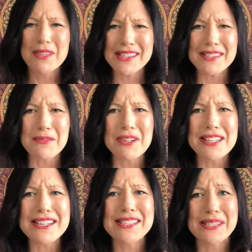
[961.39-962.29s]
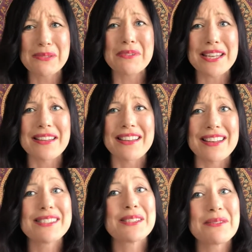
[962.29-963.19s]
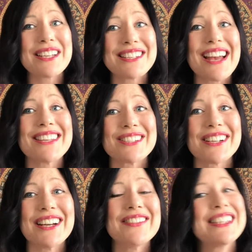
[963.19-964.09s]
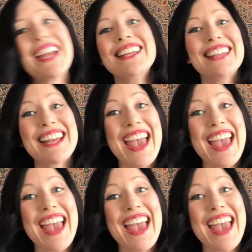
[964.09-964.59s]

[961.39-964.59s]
This is a really sweet gesture of saying like,